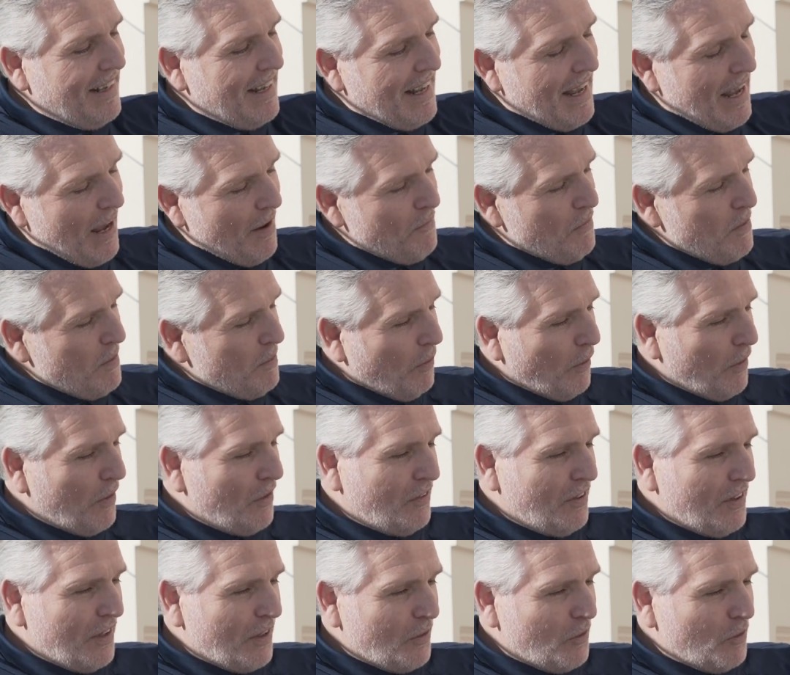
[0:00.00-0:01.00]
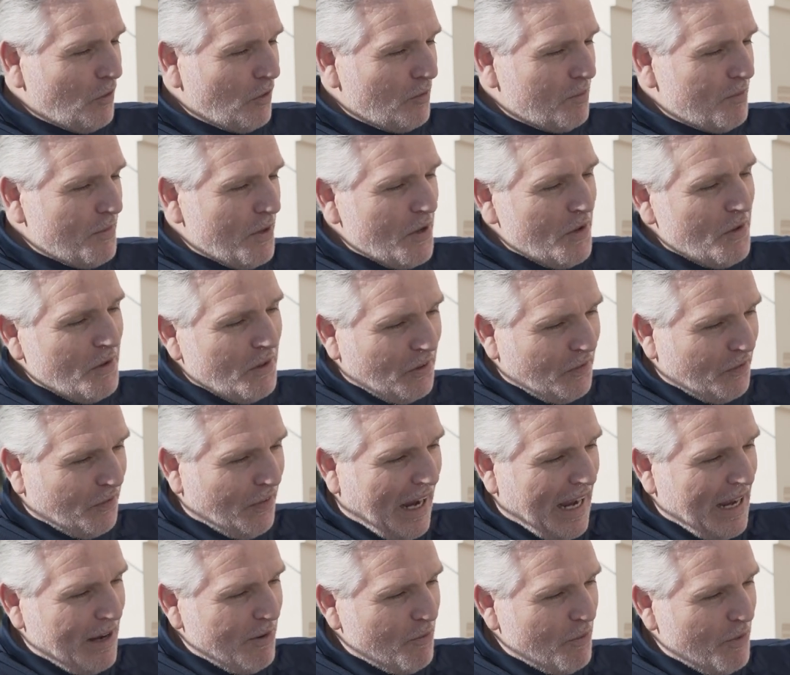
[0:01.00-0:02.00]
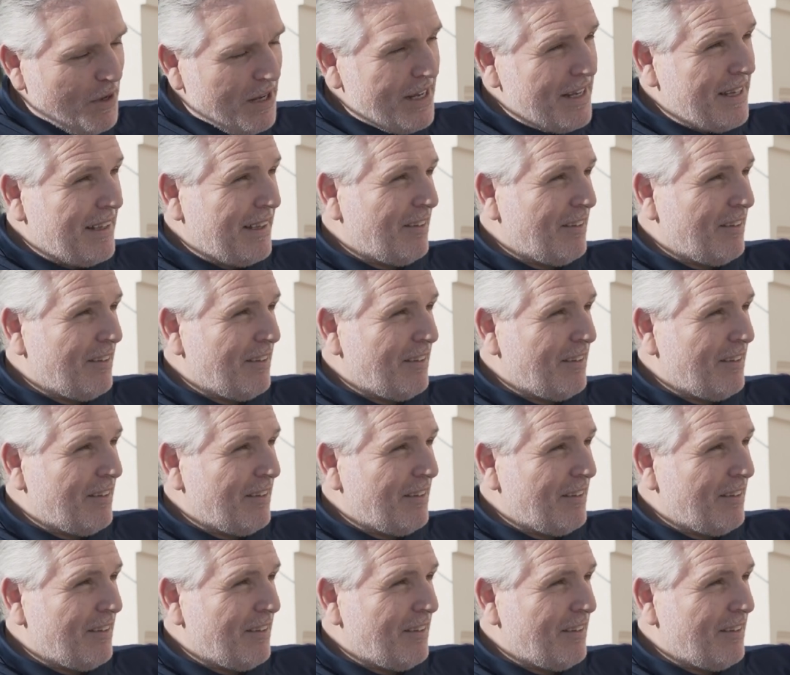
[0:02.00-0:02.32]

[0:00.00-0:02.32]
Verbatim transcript: everybody's in a good mood, it's fight week,